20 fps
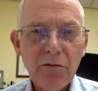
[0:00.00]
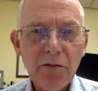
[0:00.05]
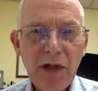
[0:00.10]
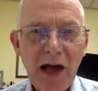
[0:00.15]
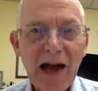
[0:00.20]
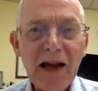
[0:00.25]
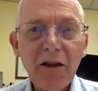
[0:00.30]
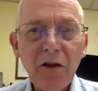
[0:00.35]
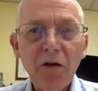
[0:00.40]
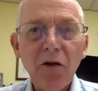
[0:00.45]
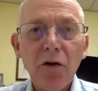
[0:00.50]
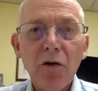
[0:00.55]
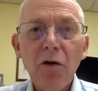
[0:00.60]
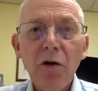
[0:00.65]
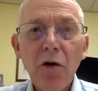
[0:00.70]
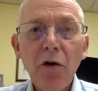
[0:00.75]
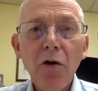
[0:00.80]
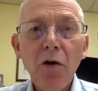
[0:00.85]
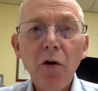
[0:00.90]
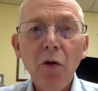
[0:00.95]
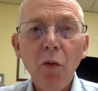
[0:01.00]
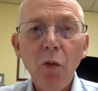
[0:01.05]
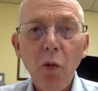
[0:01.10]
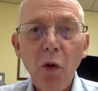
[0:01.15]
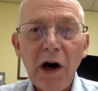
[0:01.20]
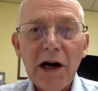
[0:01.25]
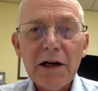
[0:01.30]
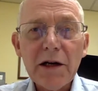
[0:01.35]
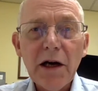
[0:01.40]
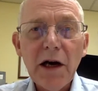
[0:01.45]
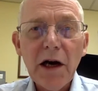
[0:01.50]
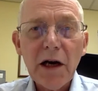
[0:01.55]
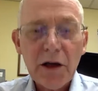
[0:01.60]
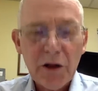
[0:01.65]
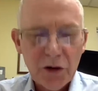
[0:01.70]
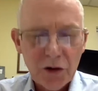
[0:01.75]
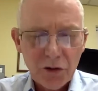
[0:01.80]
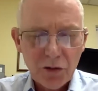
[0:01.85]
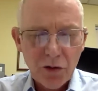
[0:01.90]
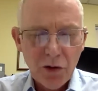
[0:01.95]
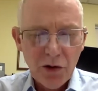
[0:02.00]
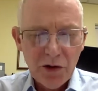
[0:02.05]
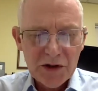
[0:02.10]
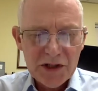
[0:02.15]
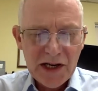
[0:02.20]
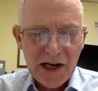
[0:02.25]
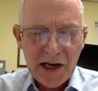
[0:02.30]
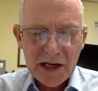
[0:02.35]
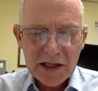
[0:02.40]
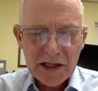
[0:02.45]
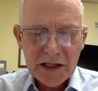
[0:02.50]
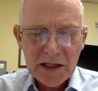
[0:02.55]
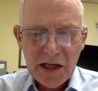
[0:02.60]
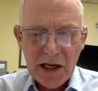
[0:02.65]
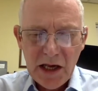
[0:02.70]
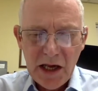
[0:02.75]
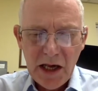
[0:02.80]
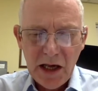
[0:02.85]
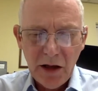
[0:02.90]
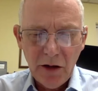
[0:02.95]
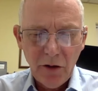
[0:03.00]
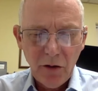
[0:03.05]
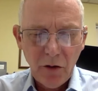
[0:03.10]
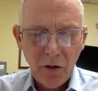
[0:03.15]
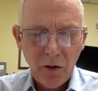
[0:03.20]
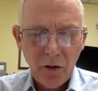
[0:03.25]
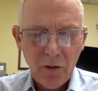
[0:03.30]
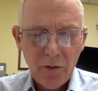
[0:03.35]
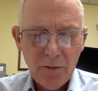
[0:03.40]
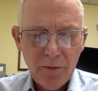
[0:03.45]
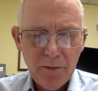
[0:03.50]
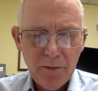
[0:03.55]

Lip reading: That's what a control test is.